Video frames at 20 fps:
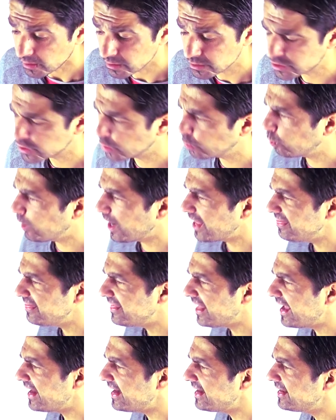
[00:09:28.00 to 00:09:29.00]
So when
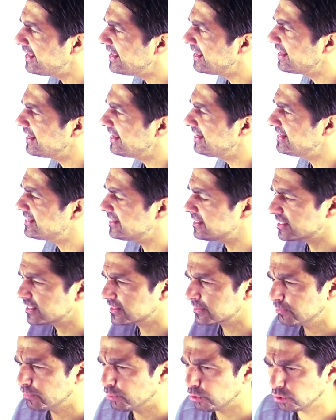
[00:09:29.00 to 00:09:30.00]
then is a
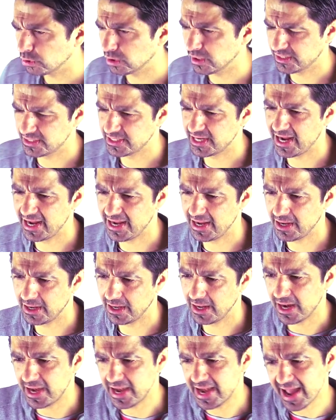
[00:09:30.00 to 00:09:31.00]
smaller tire,
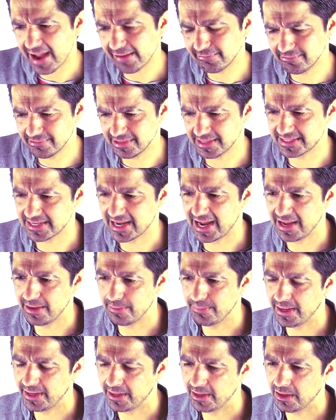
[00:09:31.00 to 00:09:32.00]
a narrower tire
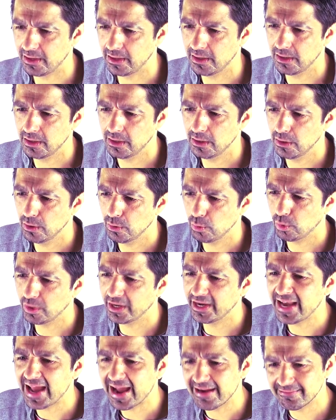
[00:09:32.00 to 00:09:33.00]
better? Well,
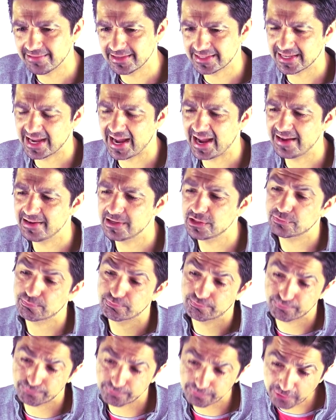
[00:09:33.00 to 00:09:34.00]
a narrower tire is
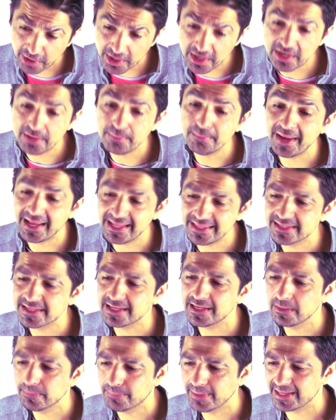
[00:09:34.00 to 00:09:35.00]

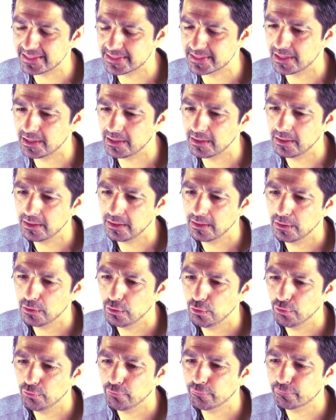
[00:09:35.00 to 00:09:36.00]
fundamentally better
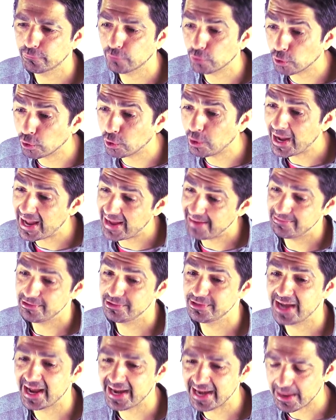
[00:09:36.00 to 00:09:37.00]
for
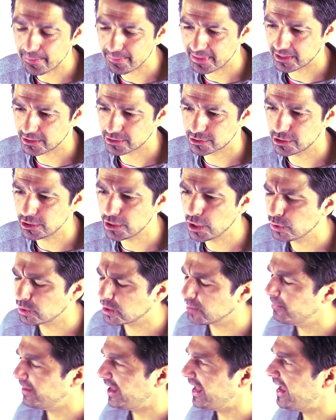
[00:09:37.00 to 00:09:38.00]
aerodynamics. You know,
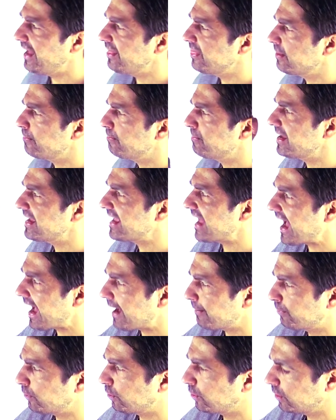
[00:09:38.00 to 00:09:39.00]
compare the Big
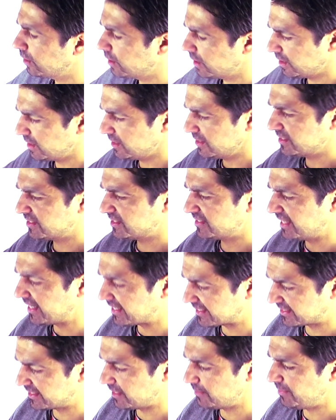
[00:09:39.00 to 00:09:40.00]
Apple
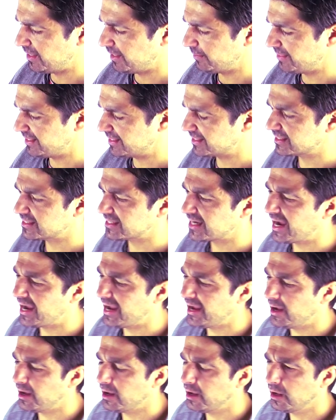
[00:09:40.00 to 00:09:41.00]
60 millimeter
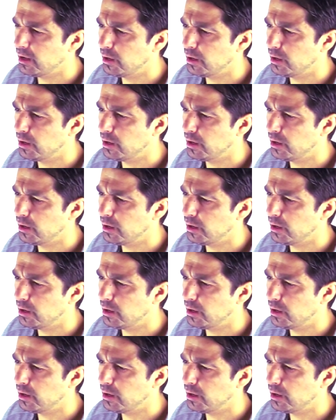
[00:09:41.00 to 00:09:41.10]
tire